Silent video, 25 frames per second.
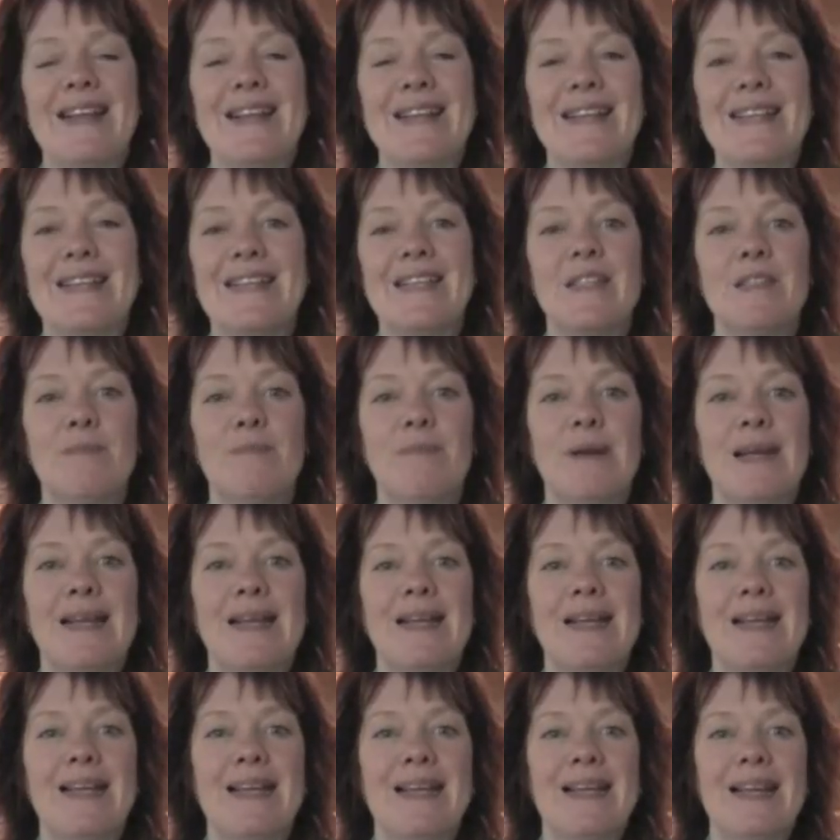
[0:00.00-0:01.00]

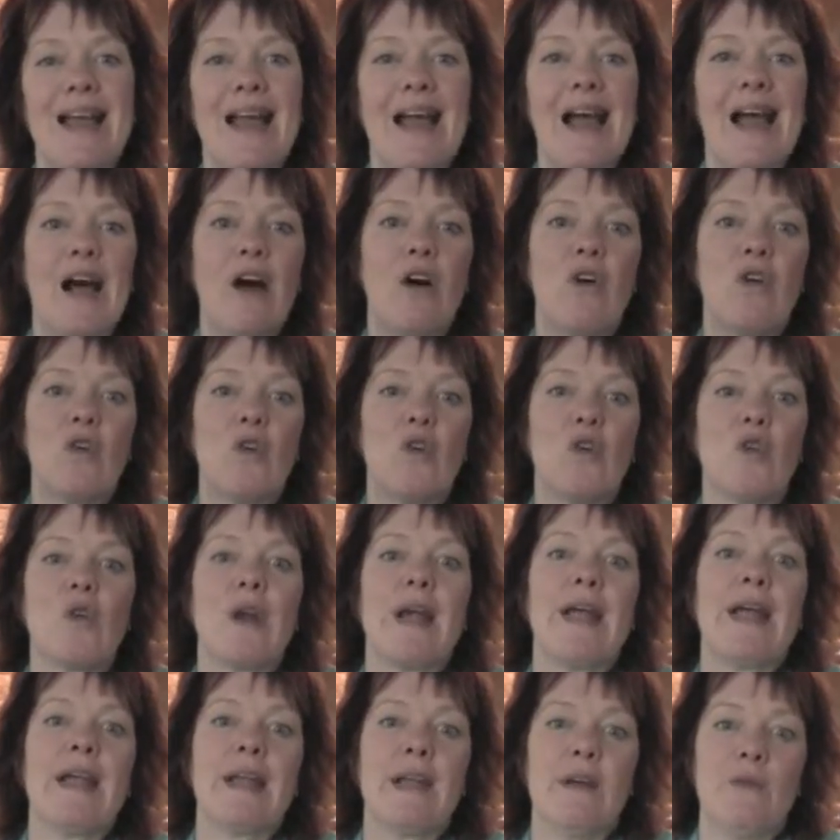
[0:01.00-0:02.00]
anticipating how
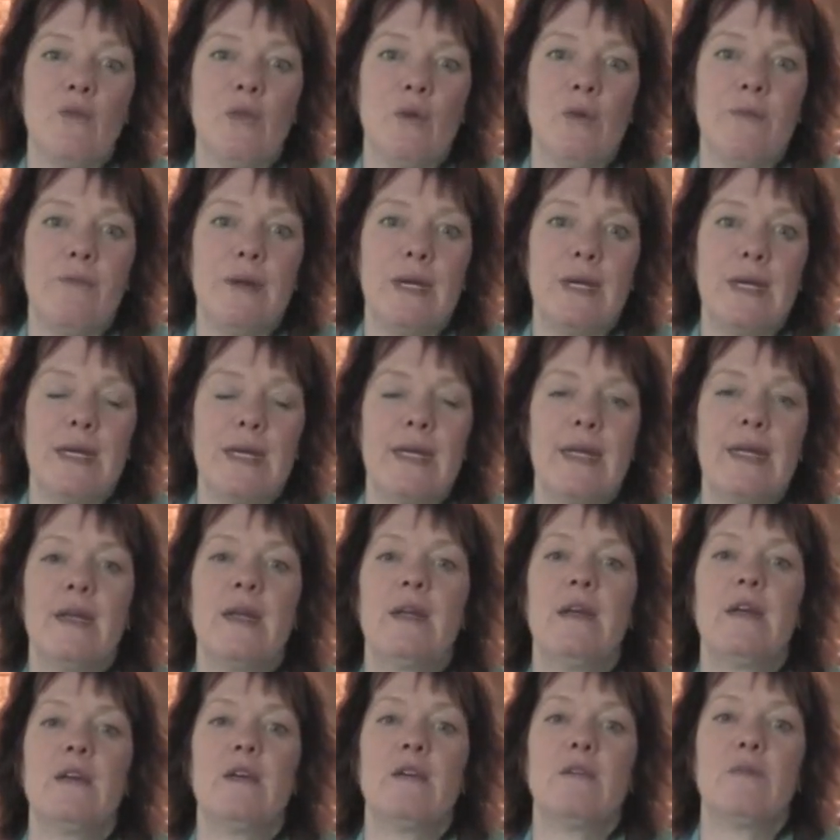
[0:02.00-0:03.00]
great it will
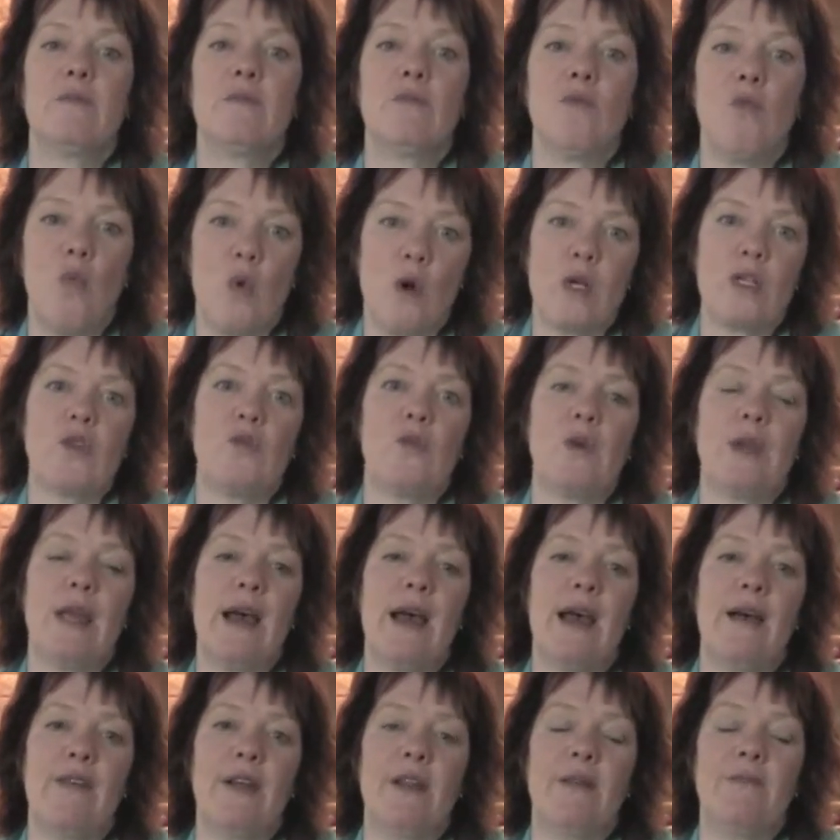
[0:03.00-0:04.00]
be once we
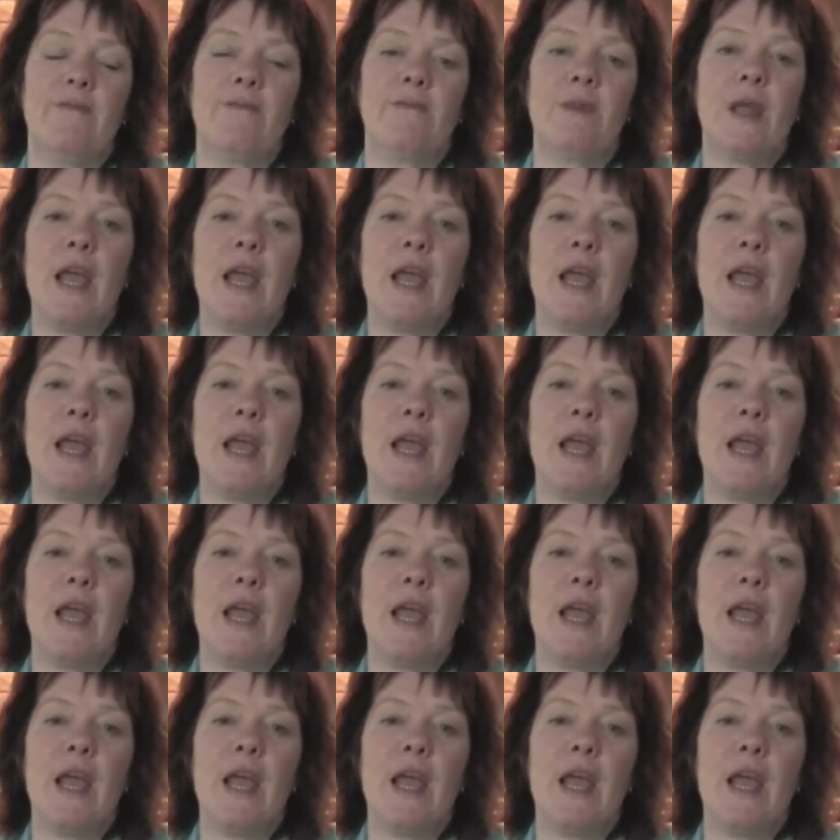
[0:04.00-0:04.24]
have it.